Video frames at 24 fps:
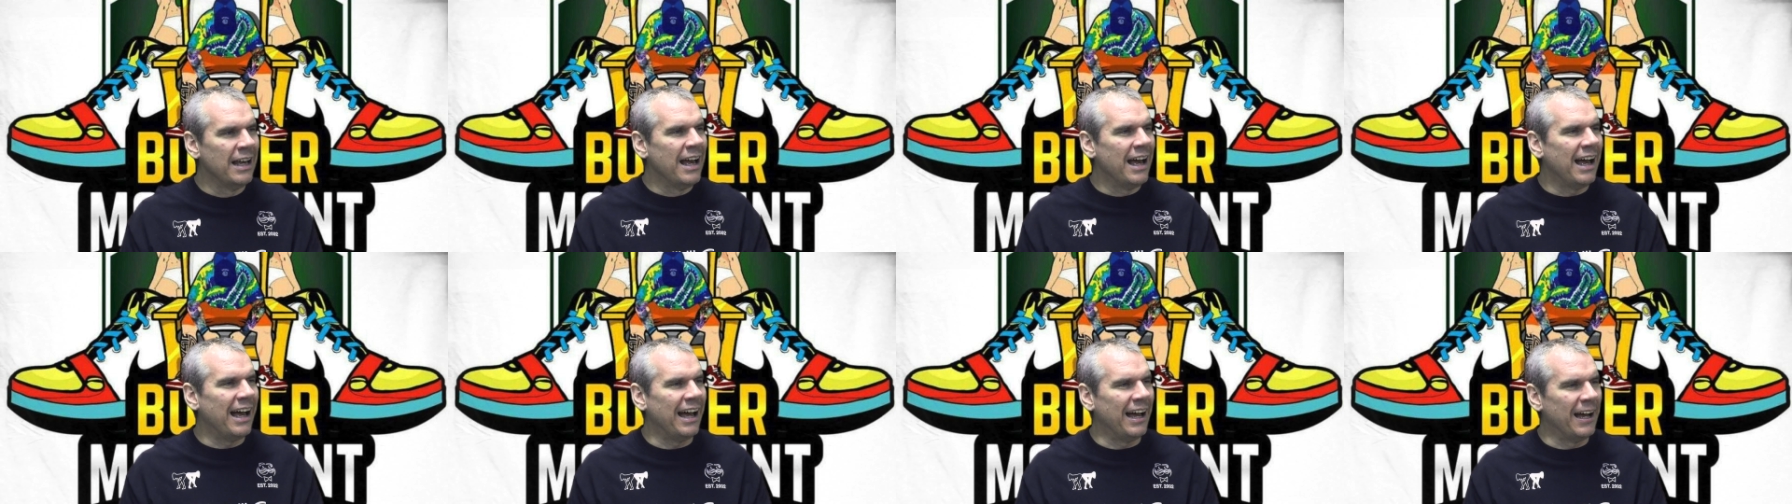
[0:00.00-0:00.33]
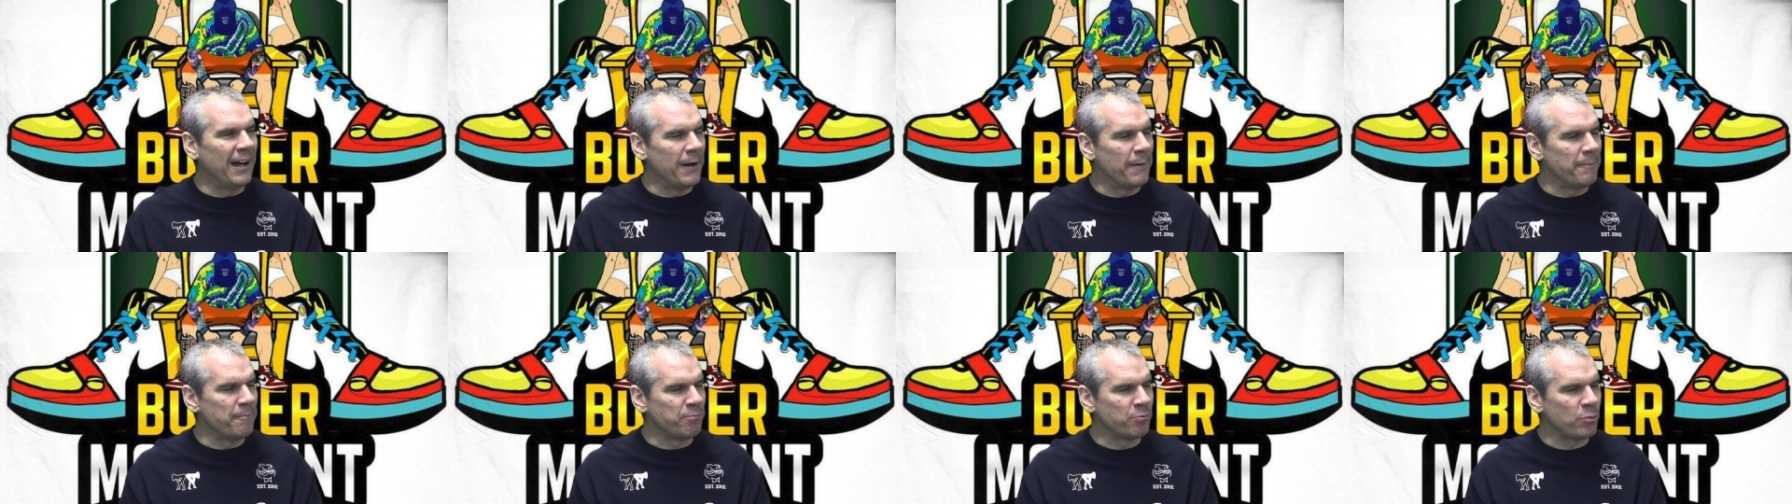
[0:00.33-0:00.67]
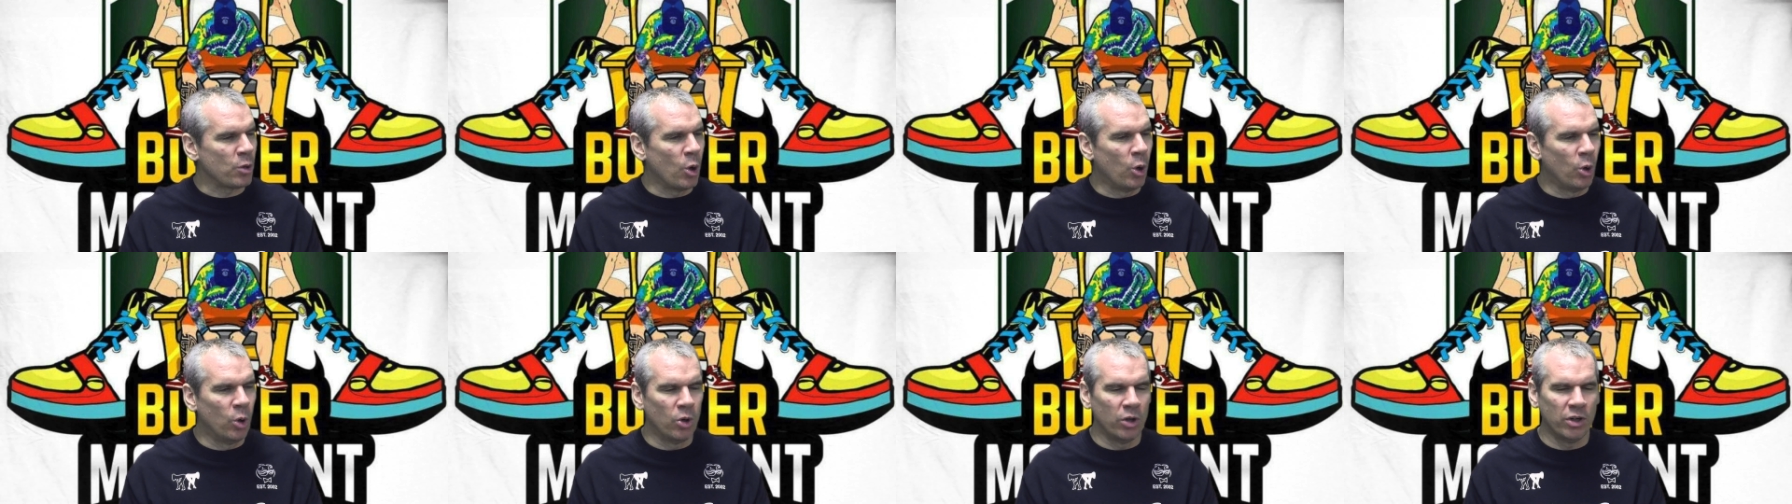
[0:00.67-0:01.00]
Um,
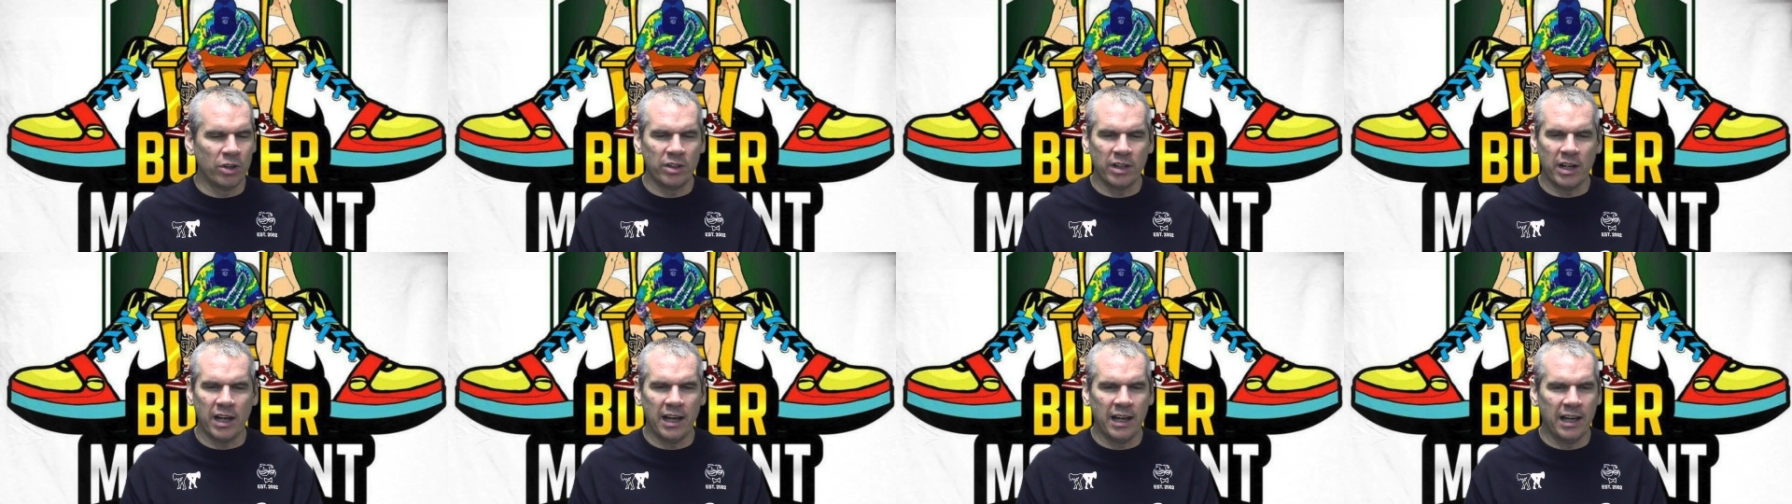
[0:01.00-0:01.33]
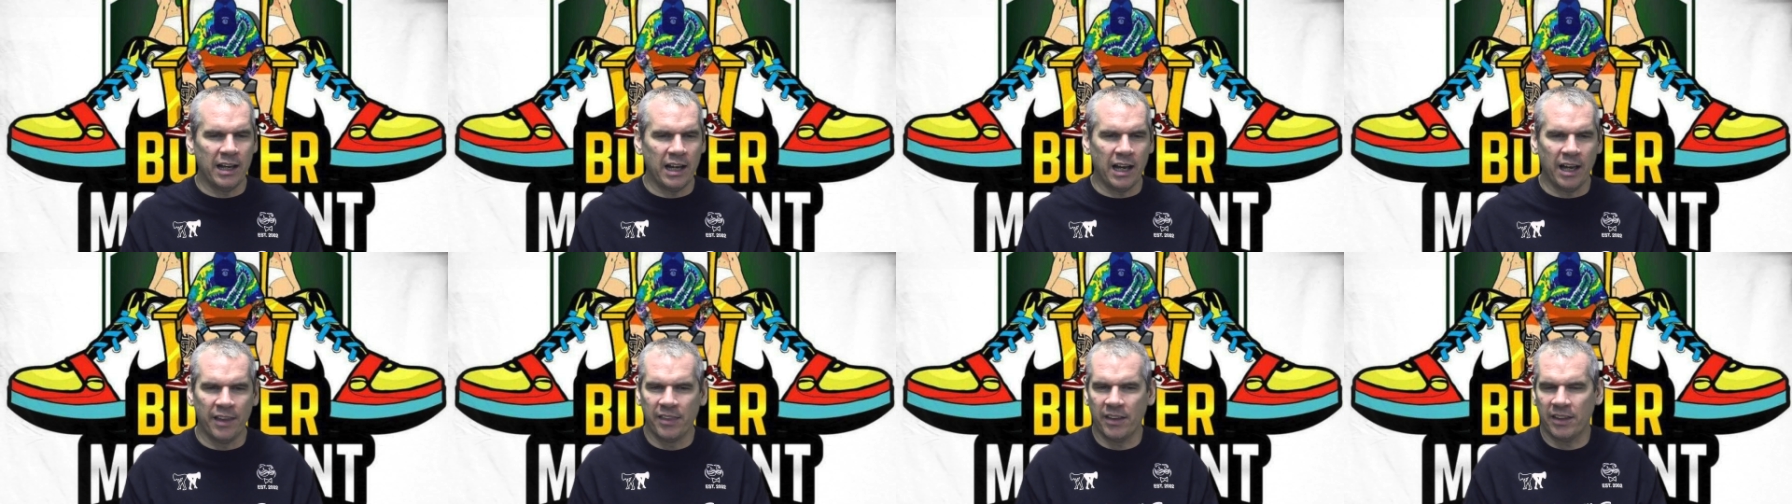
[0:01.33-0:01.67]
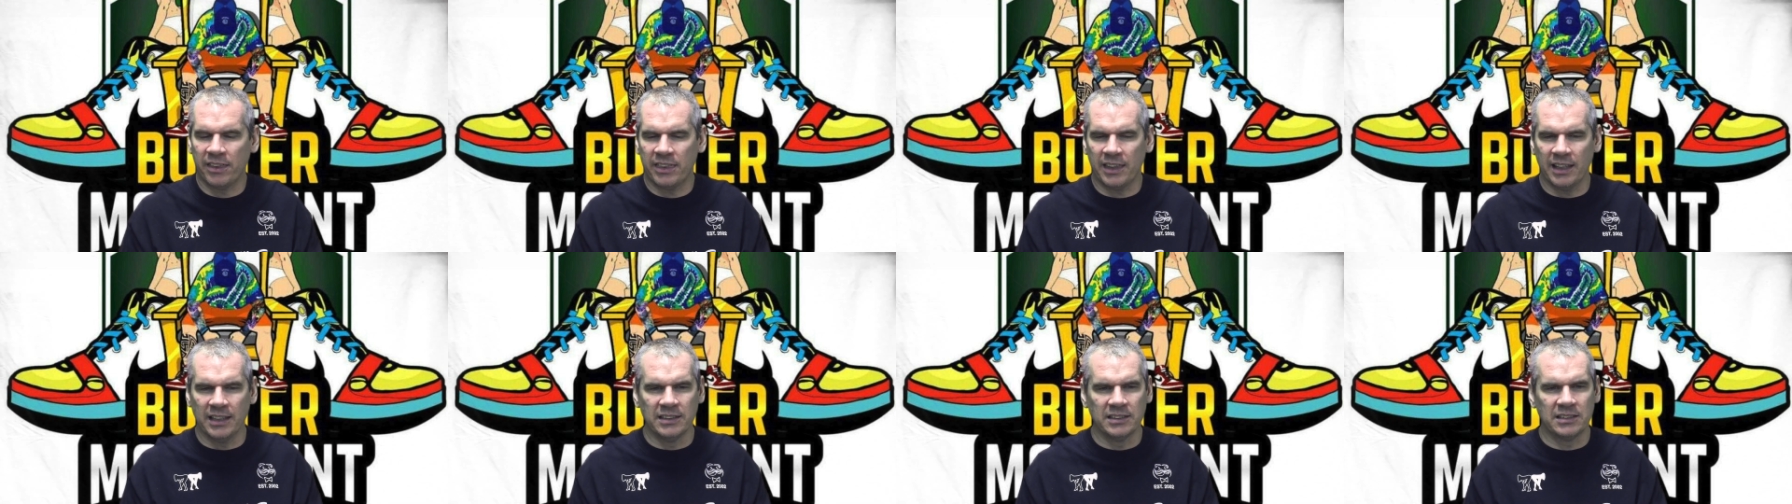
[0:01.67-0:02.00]
or uh, other
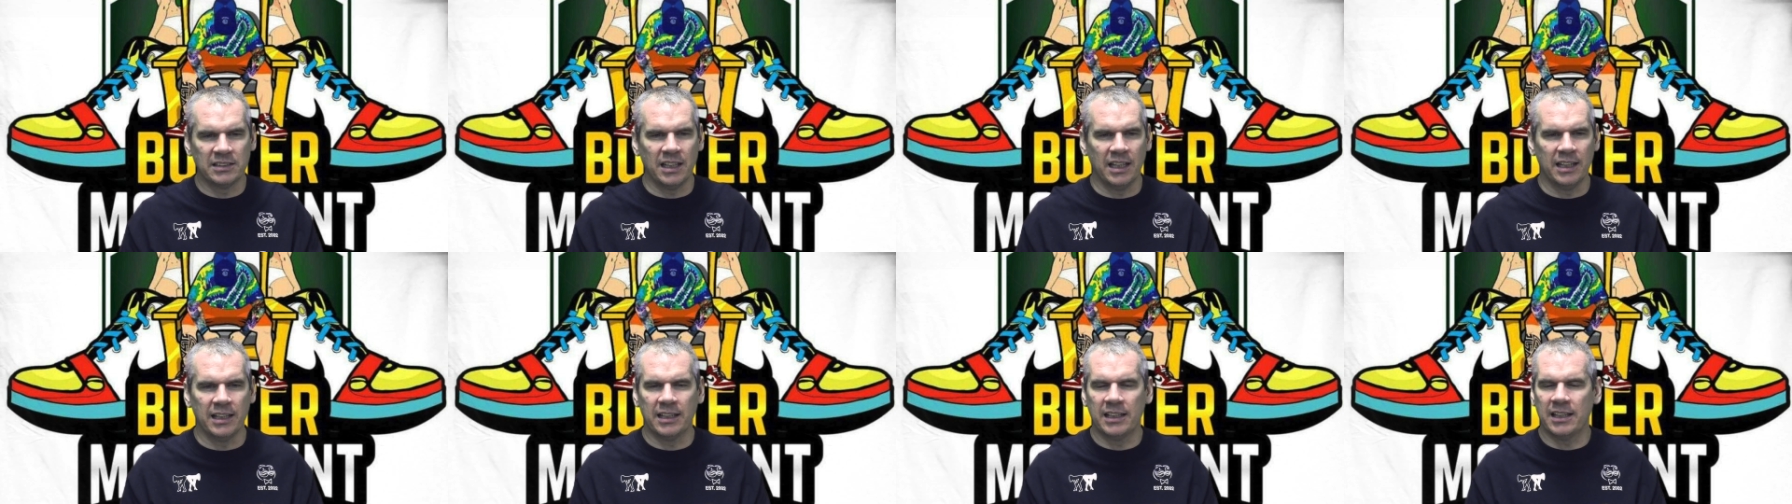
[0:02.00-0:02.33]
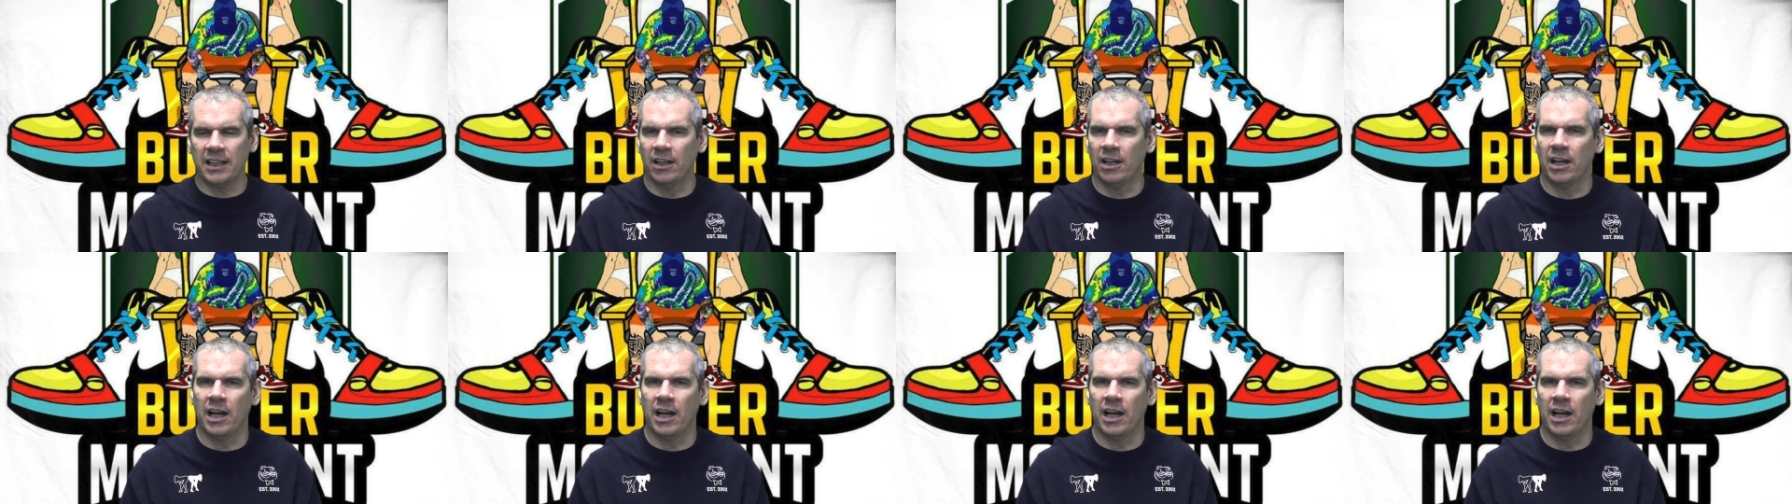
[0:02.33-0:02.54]
things like uh,